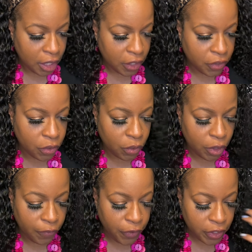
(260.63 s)
So
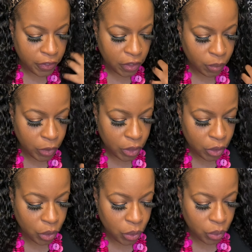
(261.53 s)
if you're someone
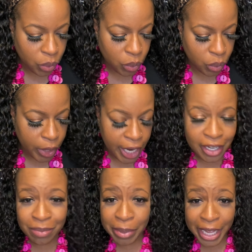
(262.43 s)
who
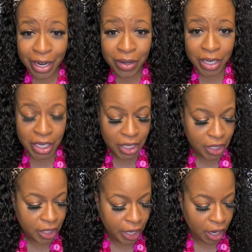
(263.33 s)
has bladder
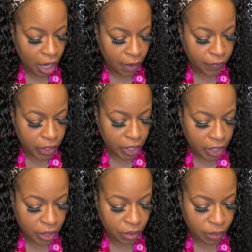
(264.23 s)
leaks, they offer
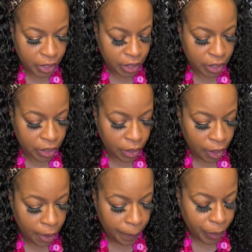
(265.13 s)
underwear
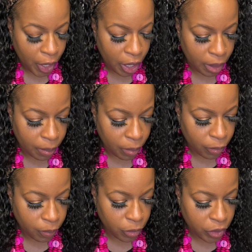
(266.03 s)

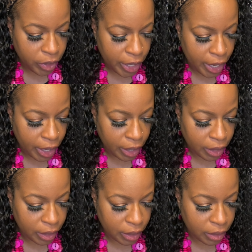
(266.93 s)
that
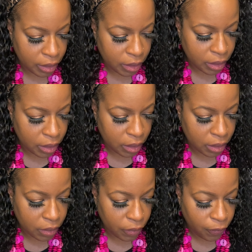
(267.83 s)

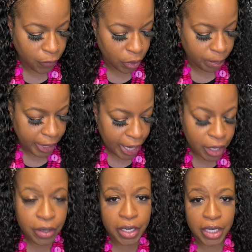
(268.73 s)
for
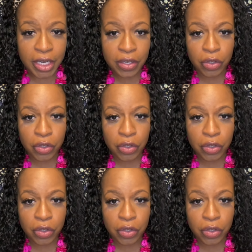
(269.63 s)
bladder leaks.